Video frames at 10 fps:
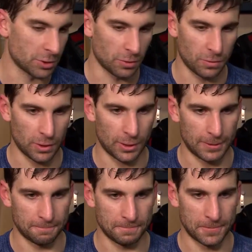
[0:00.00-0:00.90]
So
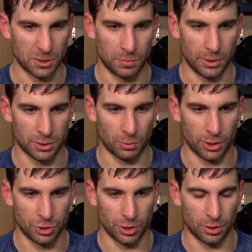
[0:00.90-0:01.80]
um, just being as
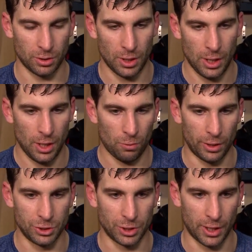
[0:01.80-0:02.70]
ready as you
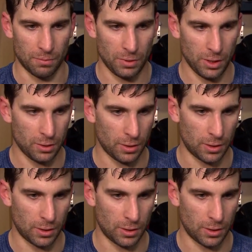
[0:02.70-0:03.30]
ready as you can be,